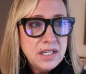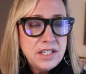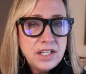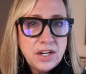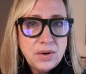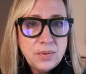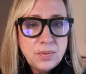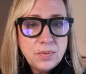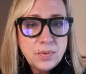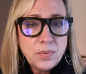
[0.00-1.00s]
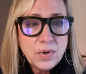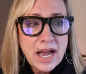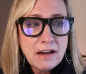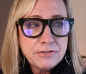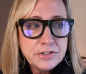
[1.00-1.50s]
We're
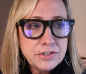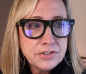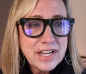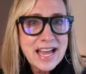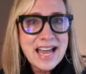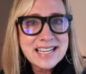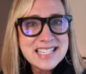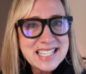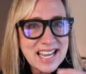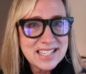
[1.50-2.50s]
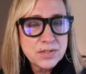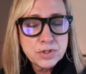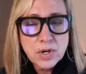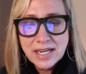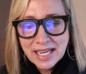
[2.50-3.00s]
after access. We're
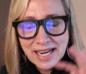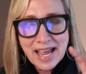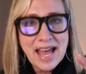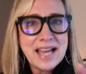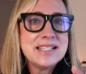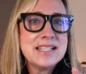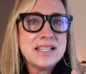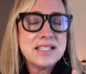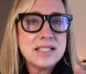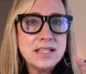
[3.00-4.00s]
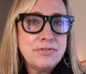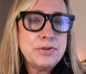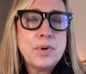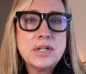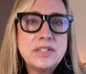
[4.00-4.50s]
trying to get access to different
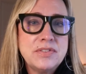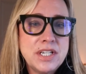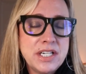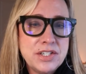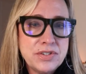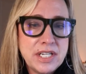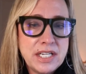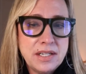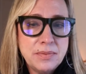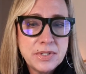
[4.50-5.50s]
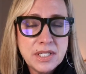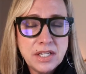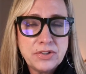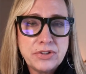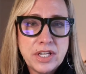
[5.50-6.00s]
parts of the country,
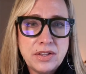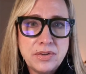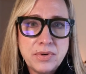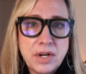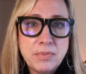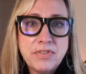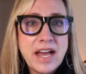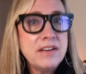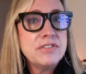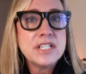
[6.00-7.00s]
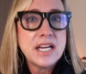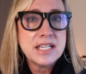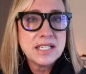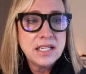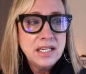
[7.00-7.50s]
particularly in the realm of
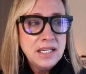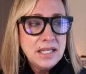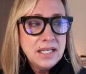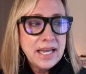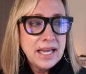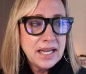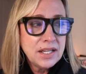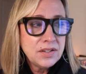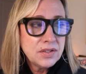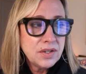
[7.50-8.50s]
advertising and